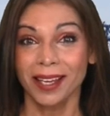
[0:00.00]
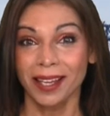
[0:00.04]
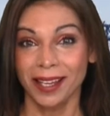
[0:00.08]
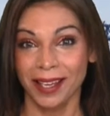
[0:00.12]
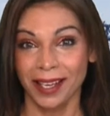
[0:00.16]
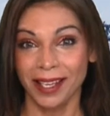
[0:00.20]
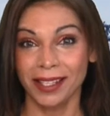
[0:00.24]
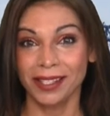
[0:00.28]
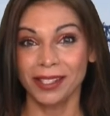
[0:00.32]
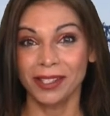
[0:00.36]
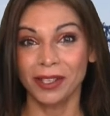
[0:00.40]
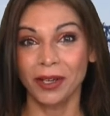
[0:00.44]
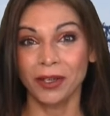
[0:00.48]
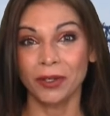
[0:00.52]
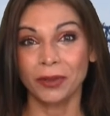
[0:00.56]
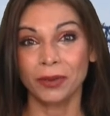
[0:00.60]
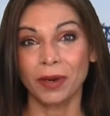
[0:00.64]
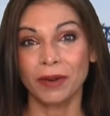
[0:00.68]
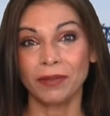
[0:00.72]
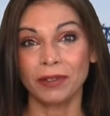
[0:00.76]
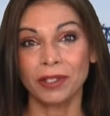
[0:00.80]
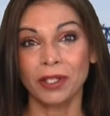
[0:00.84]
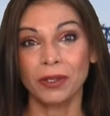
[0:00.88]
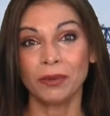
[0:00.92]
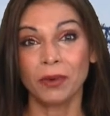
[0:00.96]
Its total
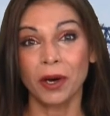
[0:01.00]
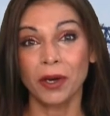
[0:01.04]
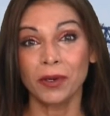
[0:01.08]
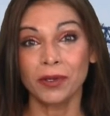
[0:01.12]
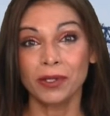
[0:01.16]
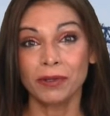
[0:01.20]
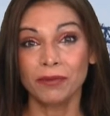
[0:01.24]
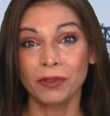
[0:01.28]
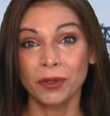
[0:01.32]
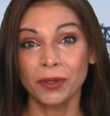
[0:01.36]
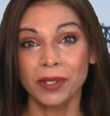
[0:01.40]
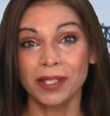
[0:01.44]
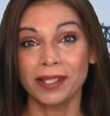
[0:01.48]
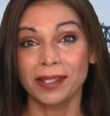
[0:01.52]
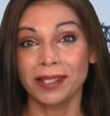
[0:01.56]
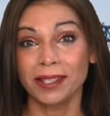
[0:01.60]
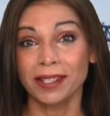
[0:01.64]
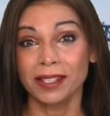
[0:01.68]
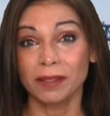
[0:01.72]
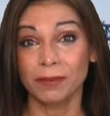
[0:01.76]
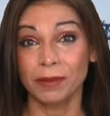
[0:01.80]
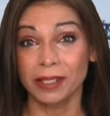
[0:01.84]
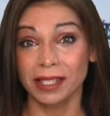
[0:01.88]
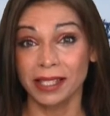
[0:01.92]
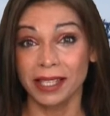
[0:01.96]
revenue rose
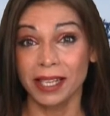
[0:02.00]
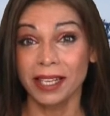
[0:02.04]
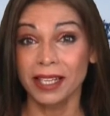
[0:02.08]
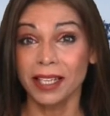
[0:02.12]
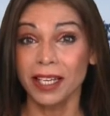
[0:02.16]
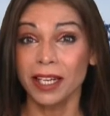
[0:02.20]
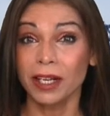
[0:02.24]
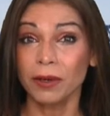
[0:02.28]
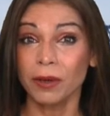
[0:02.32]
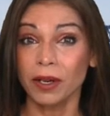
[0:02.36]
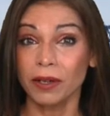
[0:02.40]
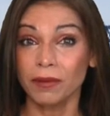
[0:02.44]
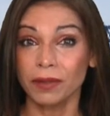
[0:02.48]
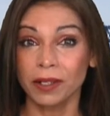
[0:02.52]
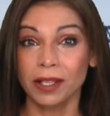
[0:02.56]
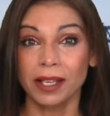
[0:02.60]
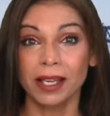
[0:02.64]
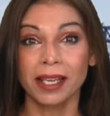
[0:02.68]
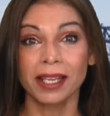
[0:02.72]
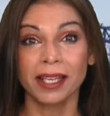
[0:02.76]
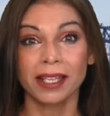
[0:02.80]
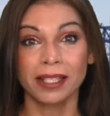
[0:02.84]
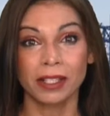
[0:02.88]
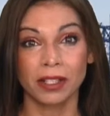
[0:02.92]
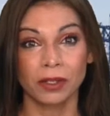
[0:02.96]
forty-six percent year over
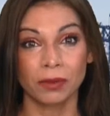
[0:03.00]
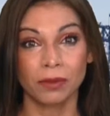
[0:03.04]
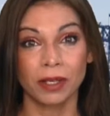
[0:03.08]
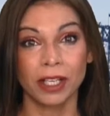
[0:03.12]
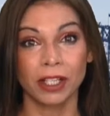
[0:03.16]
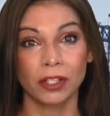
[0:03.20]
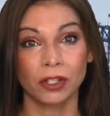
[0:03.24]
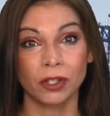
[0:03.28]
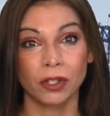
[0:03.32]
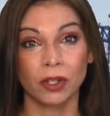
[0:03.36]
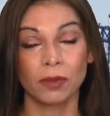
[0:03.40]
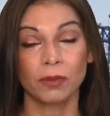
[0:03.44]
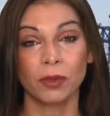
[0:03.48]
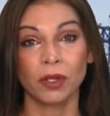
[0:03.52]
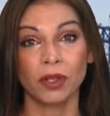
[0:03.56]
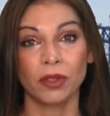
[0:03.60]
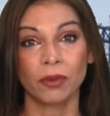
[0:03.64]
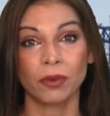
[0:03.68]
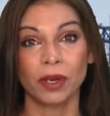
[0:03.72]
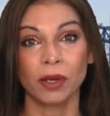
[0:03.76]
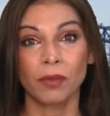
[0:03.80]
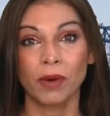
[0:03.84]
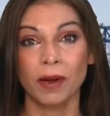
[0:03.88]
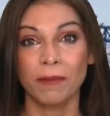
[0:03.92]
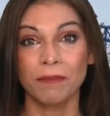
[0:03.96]
year to reach two point
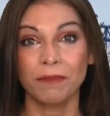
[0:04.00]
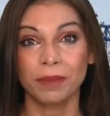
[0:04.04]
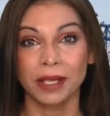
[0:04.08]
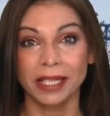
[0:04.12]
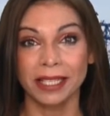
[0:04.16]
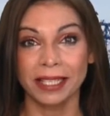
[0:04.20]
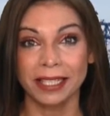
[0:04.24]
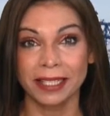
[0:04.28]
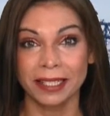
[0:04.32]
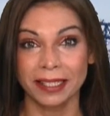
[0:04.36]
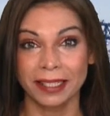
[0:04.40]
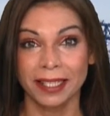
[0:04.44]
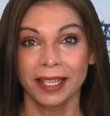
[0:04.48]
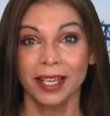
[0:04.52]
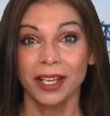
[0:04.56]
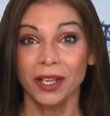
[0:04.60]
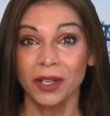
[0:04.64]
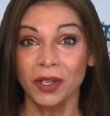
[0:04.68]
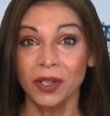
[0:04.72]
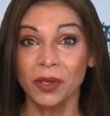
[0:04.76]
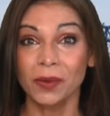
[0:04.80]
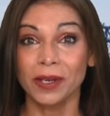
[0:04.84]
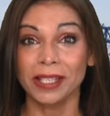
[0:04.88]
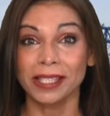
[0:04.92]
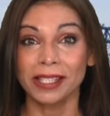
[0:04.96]
three one billion
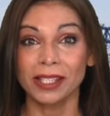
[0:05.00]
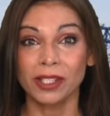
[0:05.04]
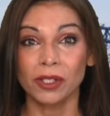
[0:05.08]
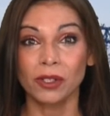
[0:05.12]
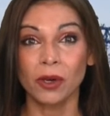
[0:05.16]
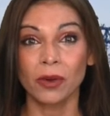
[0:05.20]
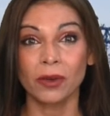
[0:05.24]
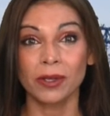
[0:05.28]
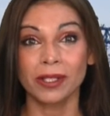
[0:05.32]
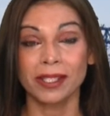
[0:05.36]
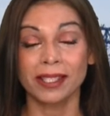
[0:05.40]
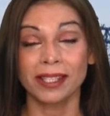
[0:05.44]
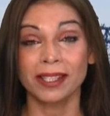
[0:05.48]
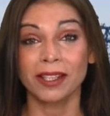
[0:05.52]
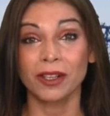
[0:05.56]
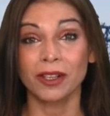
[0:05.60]
US dollars in the